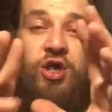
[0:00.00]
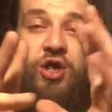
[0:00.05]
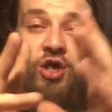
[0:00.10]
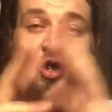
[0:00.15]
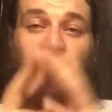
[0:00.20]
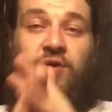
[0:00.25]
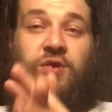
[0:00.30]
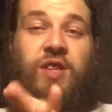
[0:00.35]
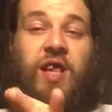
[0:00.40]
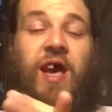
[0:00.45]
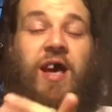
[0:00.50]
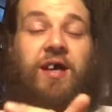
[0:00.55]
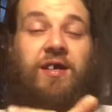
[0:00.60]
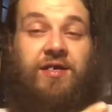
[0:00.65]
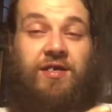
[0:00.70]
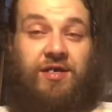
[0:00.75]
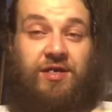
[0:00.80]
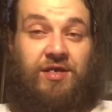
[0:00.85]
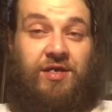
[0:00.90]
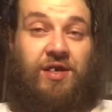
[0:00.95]

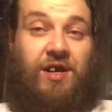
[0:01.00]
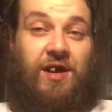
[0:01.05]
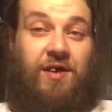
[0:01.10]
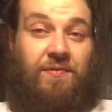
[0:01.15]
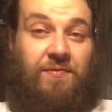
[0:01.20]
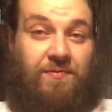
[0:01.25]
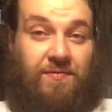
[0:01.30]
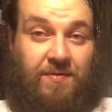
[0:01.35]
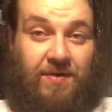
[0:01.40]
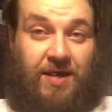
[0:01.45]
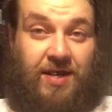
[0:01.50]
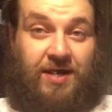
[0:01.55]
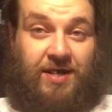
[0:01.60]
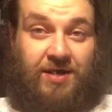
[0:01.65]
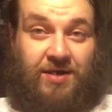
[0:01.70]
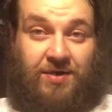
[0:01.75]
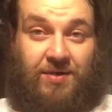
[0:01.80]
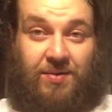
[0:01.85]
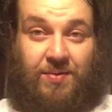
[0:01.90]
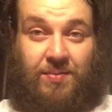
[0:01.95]
$2,000 of
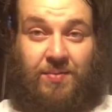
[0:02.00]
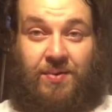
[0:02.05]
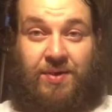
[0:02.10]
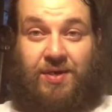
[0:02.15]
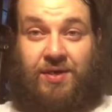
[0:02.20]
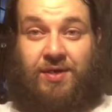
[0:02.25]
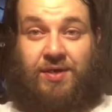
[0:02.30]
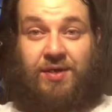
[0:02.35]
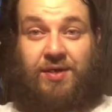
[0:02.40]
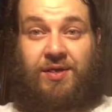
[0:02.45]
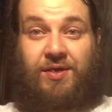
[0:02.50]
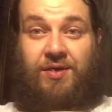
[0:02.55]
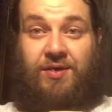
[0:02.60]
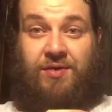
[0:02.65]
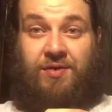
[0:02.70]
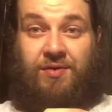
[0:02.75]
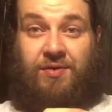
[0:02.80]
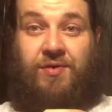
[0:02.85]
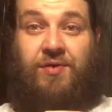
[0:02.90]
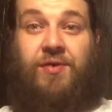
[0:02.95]
which
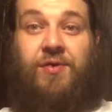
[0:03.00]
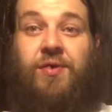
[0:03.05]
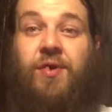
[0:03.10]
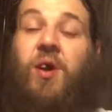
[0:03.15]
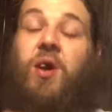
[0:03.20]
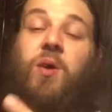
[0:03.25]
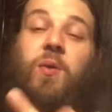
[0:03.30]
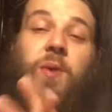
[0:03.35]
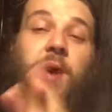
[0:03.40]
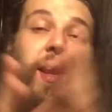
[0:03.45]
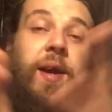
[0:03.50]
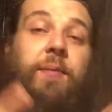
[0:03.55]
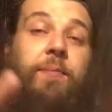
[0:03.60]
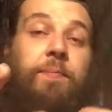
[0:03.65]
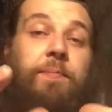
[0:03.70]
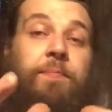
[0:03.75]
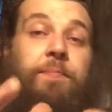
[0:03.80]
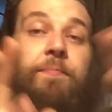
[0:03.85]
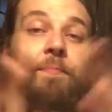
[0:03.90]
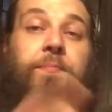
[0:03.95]
was throwaway.
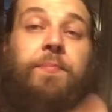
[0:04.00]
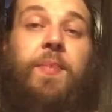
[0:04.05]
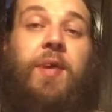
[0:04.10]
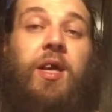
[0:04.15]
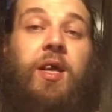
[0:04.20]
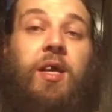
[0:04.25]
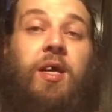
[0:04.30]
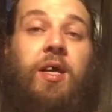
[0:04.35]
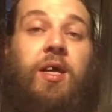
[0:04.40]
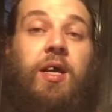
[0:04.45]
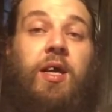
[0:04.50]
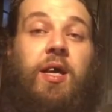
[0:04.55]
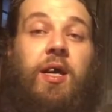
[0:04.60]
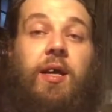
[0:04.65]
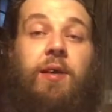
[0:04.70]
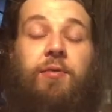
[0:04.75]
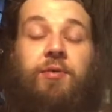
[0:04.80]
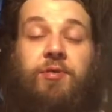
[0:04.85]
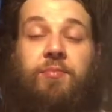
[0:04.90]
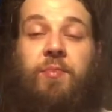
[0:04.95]

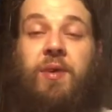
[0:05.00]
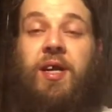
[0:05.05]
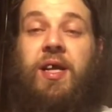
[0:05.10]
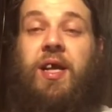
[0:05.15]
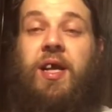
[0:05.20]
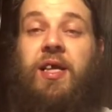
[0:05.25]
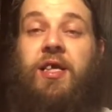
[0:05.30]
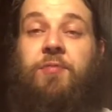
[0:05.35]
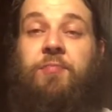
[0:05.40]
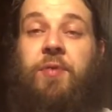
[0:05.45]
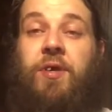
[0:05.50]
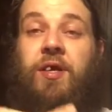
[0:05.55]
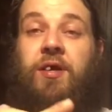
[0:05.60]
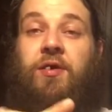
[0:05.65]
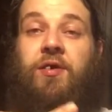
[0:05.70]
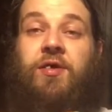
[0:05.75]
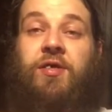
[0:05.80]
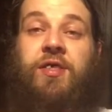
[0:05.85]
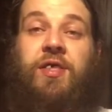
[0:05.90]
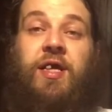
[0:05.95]
It was money I spent
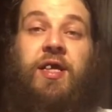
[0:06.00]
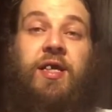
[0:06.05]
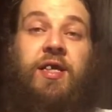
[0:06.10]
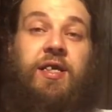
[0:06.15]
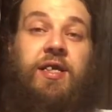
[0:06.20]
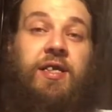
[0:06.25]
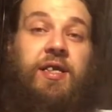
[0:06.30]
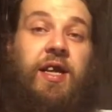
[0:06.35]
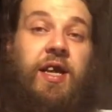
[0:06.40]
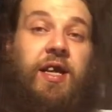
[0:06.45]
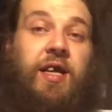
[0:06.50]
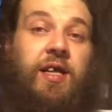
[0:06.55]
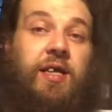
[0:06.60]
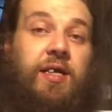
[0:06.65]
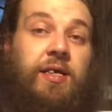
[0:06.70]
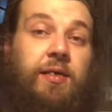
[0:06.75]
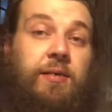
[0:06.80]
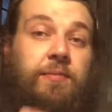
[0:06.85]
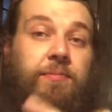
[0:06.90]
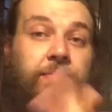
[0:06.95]
on things that
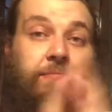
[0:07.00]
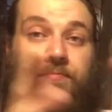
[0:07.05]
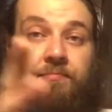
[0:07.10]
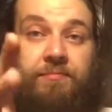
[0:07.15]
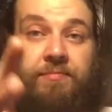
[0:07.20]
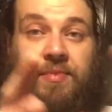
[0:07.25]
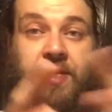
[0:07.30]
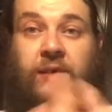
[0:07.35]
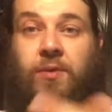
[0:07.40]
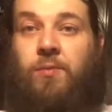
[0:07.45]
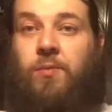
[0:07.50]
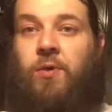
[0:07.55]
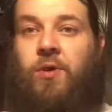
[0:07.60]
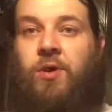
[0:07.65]
didn't